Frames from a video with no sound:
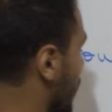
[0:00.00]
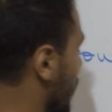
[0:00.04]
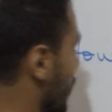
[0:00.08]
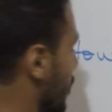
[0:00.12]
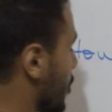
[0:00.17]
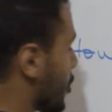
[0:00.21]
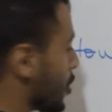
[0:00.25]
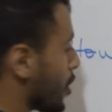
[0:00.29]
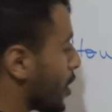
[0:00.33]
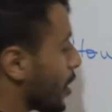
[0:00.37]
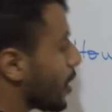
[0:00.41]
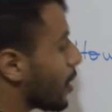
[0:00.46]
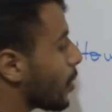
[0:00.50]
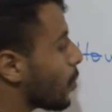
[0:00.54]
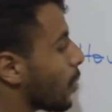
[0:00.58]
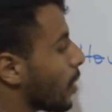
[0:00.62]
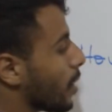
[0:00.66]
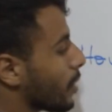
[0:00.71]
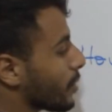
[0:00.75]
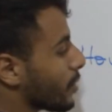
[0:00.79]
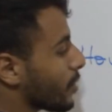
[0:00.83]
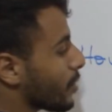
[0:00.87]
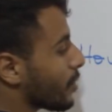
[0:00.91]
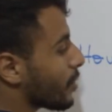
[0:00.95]
She
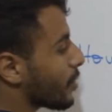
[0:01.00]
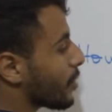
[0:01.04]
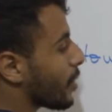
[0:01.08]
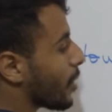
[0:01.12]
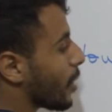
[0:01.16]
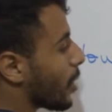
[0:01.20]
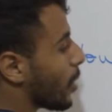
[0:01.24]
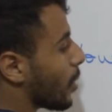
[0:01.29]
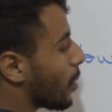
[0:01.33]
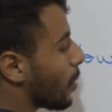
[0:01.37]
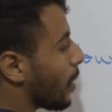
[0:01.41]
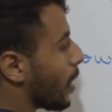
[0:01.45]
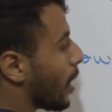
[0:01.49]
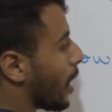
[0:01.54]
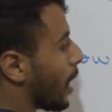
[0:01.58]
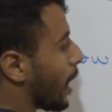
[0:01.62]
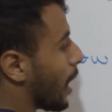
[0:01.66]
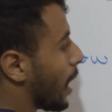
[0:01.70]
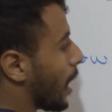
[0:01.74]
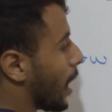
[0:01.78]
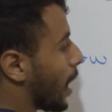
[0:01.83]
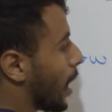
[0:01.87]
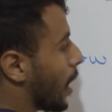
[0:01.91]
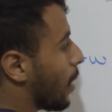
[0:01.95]
wanted to know
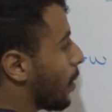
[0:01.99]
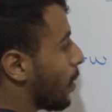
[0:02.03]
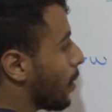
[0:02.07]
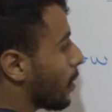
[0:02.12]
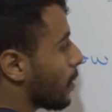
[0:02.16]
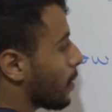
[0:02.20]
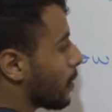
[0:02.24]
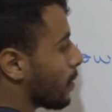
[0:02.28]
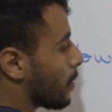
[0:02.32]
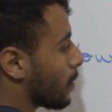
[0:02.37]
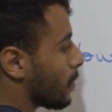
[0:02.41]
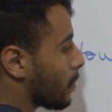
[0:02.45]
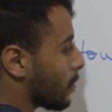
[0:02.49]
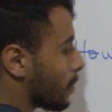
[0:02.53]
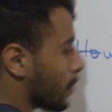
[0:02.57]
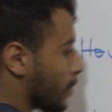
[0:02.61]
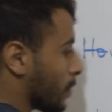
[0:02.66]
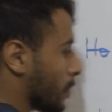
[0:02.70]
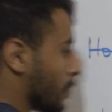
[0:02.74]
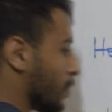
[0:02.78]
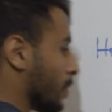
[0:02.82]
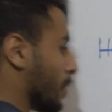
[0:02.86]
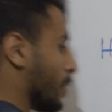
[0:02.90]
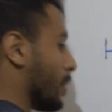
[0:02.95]
how.
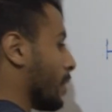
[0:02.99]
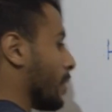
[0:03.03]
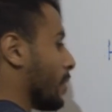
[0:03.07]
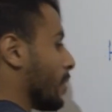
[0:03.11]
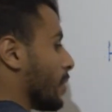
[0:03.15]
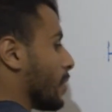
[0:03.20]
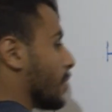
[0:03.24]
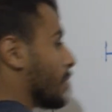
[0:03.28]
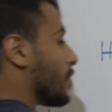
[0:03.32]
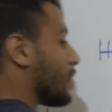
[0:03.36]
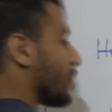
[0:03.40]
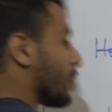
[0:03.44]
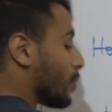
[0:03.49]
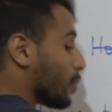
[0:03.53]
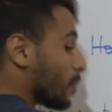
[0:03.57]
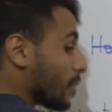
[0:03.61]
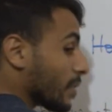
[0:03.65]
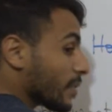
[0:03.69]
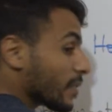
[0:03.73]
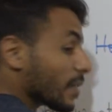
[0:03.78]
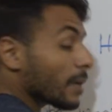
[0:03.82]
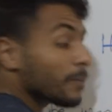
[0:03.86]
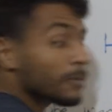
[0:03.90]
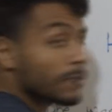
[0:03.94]
Start with the
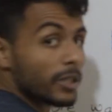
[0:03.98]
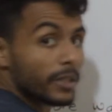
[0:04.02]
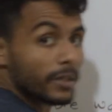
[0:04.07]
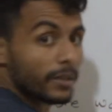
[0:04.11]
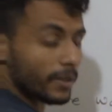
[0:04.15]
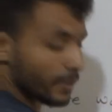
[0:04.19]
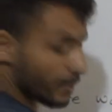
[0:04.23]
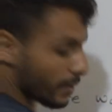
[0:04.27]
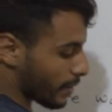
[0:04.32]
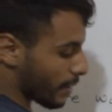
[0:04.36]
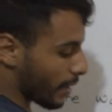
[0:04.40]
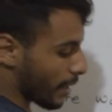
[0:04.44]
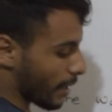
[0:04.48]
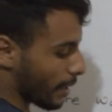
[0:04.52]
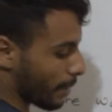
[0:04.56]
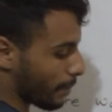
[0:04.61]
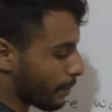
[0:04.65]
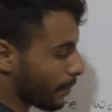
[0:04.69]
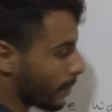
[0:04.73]
subject this time.